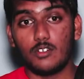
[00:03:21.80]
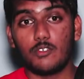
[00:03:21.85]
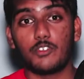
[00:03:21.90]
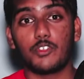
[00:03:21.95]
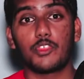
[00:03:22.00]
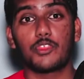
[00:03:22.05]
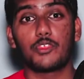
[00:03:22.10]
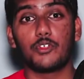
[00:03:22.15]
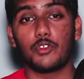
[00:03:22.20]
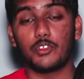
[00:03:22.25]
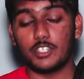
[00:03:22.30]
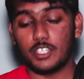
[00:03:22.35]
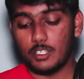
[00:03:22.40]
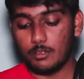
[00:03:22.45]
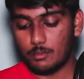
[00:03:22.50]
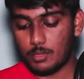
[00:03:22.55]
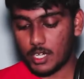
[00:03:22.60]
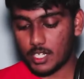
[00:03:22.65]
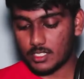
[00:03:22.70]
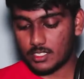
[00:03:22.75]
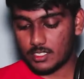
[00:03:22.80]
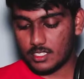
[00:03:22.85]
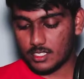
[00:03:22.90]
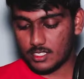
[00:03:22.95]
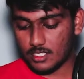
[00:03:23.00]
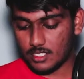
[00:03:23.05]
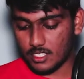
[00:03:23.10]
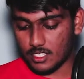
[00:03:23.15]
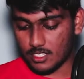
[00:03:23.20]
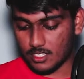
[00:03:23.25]
for 13 bucks,
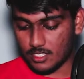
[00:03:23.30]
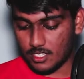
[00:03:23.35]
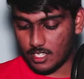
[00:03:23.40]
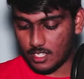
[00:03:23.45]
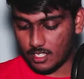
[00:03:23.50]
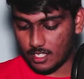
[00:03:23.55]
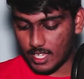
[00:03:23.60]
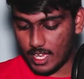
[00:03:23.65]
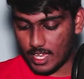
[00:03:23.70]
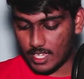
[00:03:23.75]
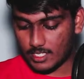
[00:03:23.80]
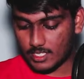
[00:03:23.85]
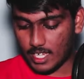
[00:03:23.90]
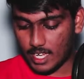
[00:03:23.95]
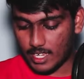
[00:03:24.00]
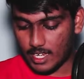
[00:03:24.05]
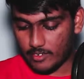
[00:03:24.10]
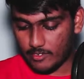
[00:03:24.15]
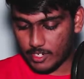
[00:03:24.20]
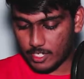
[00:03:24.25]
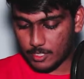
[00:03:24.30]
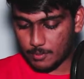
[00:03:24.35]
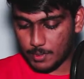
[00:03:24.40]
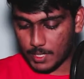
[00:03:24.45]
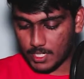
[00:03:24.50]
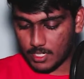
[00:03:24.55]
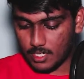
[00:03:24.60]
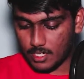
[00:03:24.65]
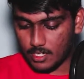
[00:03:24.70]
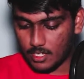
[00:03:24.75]
this is a steal, guys. I never
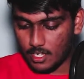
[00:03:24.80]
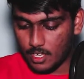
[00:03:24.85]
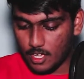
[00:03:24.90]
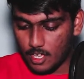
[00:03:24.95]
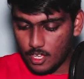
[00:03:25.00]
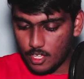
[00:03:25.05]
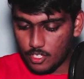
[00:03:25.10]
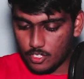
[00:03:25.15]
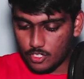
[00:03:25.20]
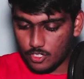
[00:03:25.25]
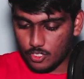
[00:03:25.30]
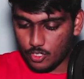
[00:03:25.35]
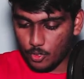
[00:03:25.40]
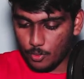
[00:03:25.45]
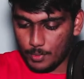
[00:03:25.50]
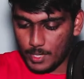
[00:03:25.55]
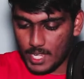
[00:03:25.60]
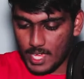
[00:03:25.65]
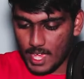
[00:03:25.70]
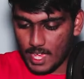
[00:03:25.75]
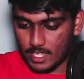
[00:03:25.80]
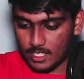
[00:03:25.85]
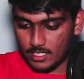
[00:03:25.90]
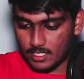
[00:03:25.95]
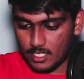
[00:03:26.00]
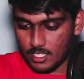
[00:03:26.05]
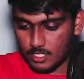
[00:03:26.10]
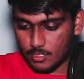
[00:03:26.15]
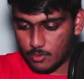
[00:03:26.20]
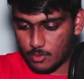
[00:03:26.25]
expected so many
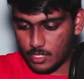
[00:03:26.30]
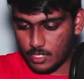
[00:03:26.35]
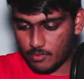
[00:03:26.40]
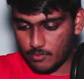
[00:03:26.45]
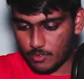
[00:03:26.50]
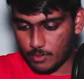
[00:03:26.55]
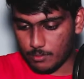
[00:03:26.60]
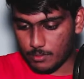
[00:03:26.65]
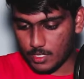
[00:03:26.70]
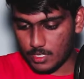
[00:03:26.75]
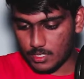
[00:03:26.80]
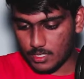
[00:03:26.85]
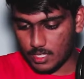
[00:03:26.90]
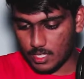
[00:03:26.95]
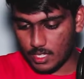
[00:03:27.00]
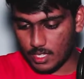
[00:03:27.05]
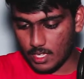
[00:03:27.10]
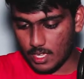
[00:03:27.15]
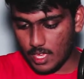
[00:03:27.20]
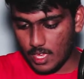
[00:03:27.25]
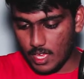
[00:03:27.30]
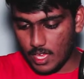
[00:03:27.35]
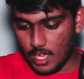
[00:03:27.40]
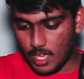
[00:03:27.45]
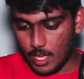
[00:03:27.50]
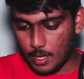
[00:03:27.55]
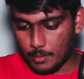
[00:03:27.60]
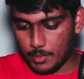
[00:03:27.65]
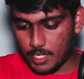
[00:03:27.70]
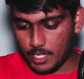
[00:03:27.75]
accessories from this thing.
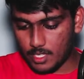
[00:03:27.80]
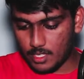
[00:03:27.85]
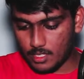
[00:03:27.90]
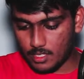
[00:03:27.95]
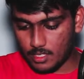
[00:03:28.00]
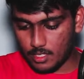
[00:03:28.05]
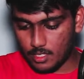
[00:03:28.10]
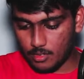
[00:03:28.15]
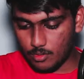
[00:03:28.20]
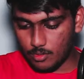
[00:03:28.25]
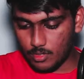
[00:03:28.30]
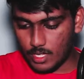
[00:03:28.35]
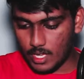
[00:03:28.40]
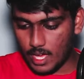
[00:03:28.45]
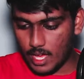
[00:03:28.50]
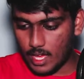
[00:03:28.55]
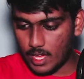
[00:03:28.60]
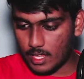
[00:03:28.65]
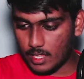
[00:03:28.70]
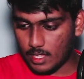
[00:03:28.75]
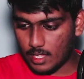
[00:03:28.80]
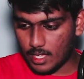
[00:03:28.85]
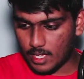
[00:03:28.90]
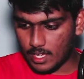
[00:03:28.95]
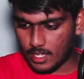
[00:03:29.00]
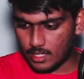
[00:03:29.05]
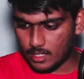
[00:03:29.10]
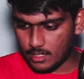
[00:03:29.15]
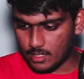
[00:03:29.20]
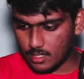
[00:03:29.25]
I mean, you got
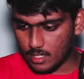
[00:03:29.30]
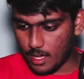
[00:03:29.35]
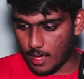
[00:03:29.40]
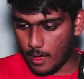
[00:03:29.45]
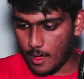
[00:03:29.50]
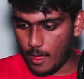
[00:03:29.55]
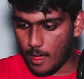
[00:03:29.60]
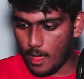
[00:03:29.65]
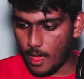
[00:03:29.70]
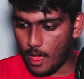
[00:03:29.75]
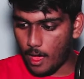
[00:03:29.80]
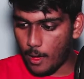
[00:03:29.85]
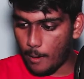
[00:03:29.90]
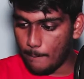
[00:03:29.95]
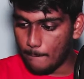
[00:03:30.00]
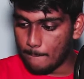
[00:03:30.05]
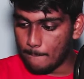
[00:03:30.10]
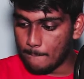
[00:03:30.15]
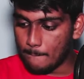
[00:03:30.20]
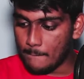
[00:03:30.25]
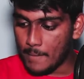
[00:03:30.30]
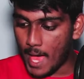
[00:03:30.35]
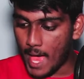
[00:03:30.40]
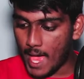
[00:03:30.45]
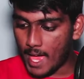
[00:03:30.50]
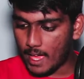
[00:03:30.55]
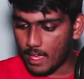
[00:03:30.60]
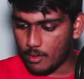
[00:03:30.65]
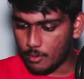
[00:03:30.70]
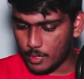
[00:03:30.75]
like a
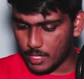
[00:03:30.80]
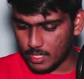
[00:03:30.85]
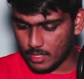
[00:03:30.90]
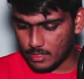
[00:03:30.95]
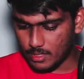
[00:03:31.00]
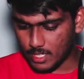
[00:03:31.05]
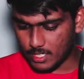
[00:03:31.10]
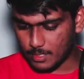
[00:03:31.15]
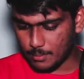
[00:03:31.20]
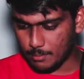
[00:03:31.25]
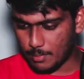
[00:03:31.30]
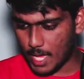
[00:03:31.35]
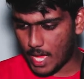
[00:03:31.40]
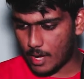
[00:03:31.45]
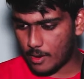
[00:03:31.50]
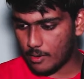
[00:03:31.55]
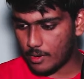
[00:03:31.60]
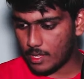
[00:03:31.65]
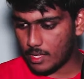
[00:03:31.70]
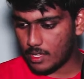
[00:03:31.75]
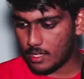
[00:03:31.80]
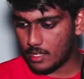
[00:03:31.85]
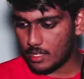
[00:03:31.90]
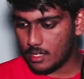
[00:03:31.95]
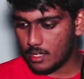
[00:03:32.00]
wait, that's a battery.